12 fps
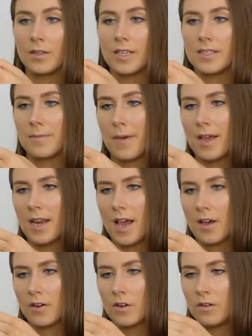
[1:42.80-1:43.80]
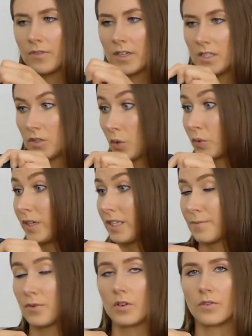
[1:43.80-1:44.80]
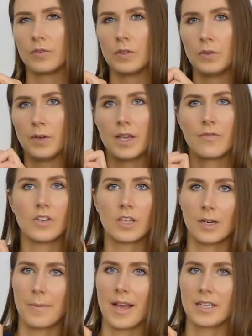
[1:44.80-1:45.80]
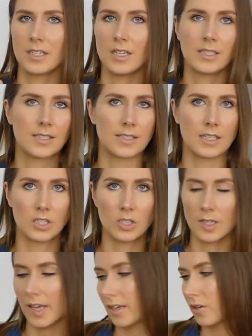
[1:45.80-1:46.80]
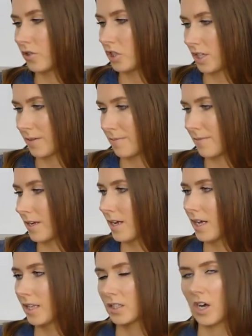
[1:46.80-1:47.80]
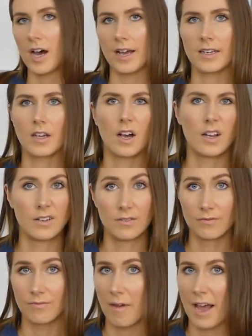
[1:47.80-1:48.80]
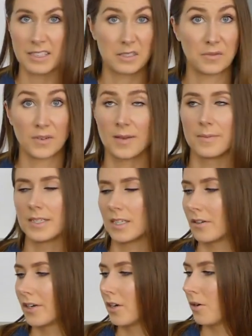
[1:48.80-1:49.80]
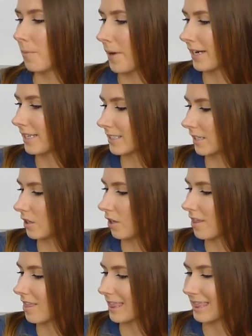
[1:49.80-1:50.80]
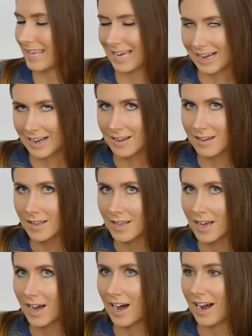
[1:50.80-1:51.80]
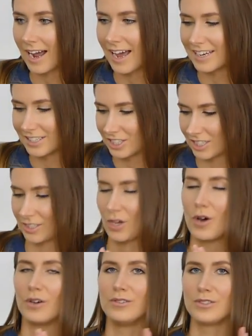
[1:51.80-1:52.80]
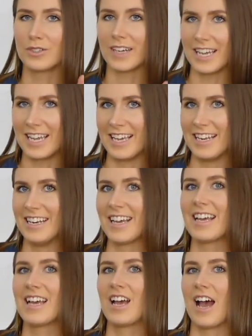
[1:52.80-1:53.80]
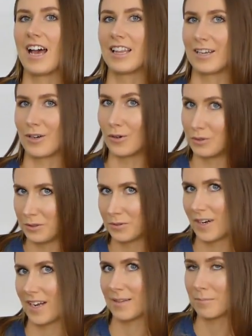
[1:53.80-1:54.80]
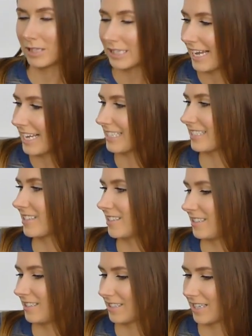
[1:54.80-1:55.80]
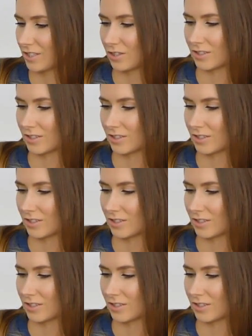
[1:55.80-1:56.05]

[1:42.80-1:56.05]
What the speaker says: these are made out of is really beautiful. If you can imagine, it's essentially like your gym tight kind of activewear material, but it's a lot thicker and it just holds you in at like all the right places. There's no